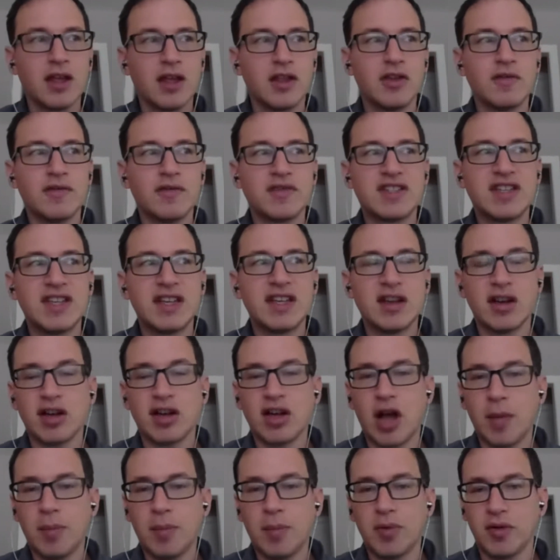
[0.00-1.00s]
You've seen in
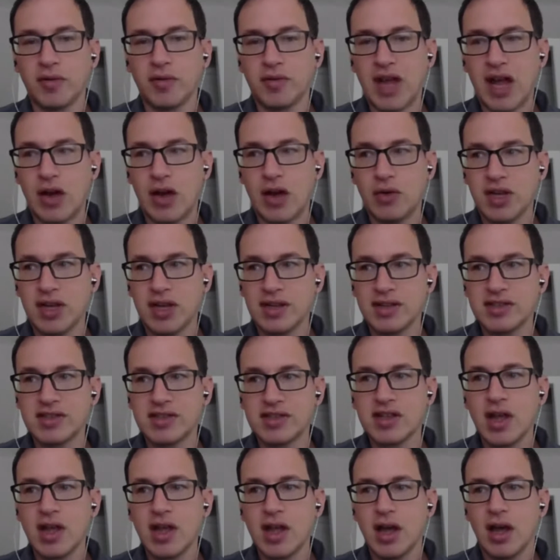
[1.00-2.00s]
a couple of
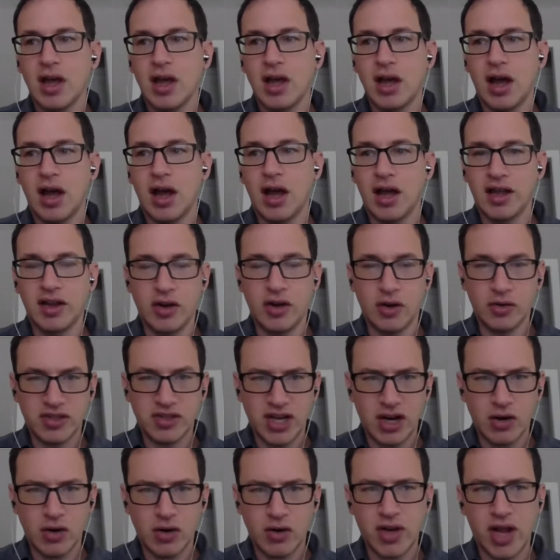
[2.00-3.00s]
counties, in
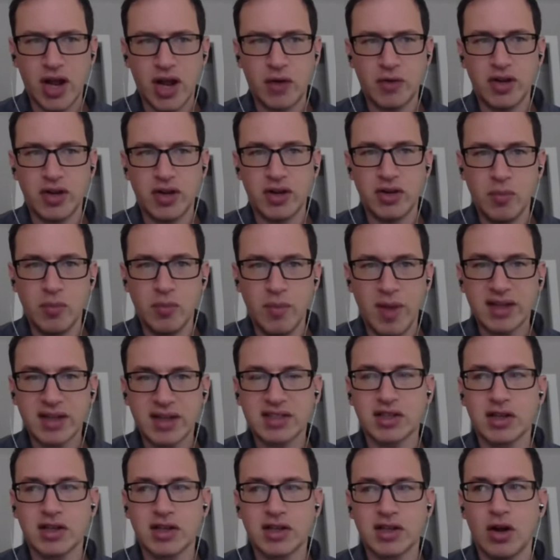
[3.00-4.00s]
Otero County in New
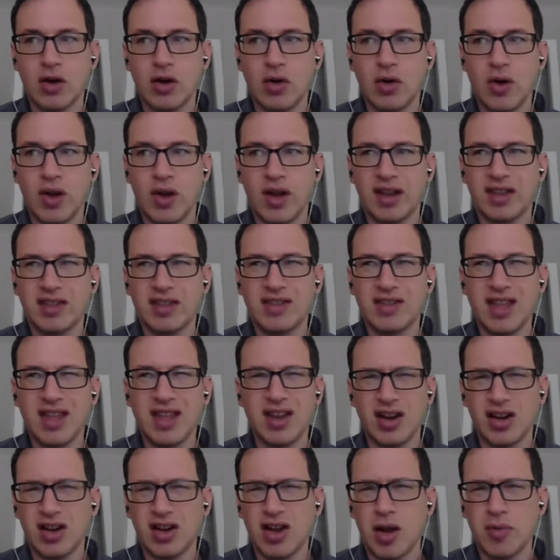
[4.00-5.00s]
Mexico, and I
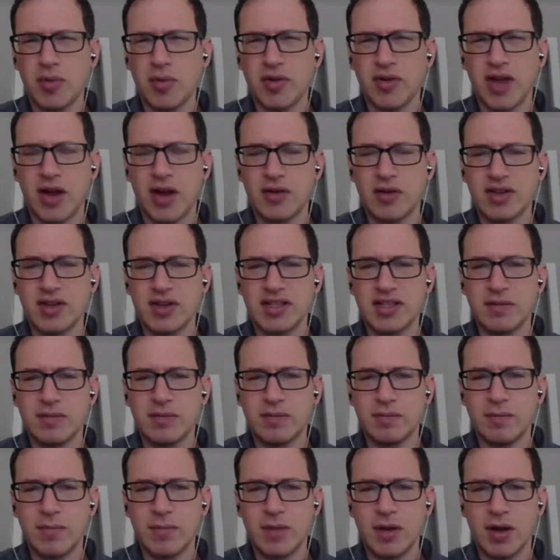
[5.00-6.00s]
think in a couple of counties
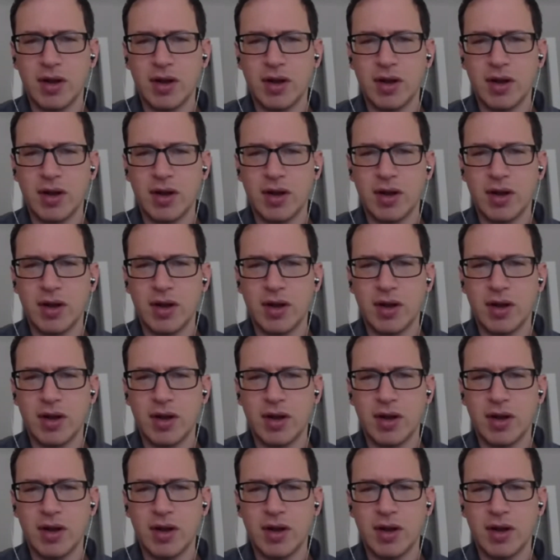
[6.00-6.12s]
in